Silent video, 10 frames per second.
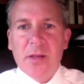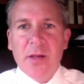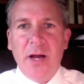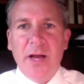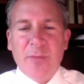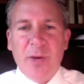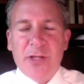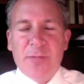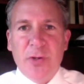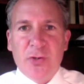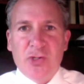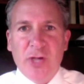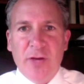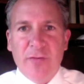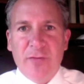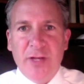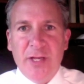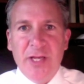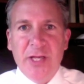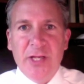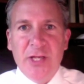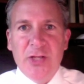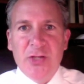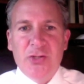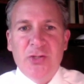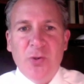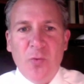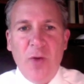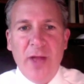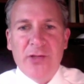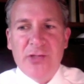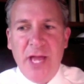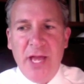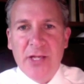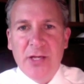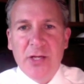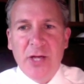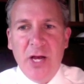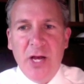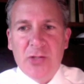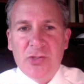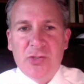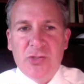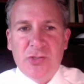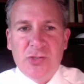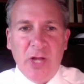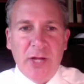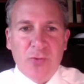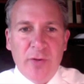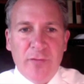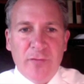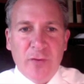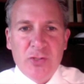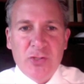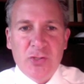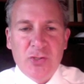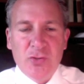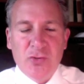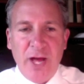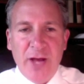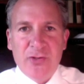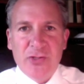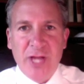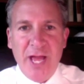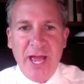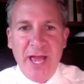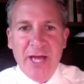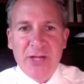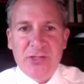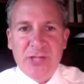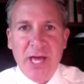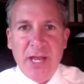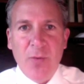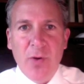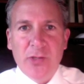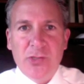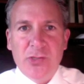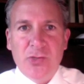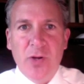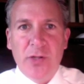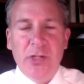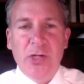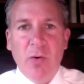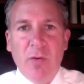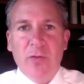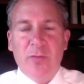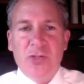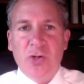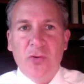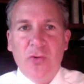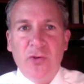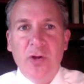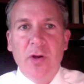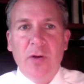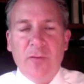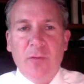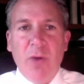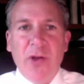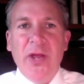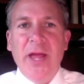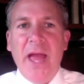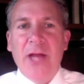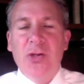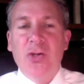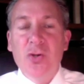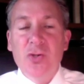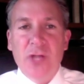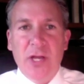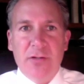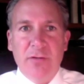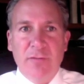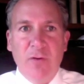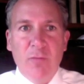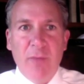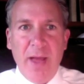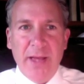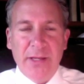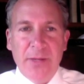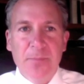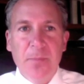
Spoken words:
Hi, everybody. It's Peter Schiff. It is Wednesday, July 21st, 2010. I want to just quickly go over the results for Monday and Tuesday's phone banking.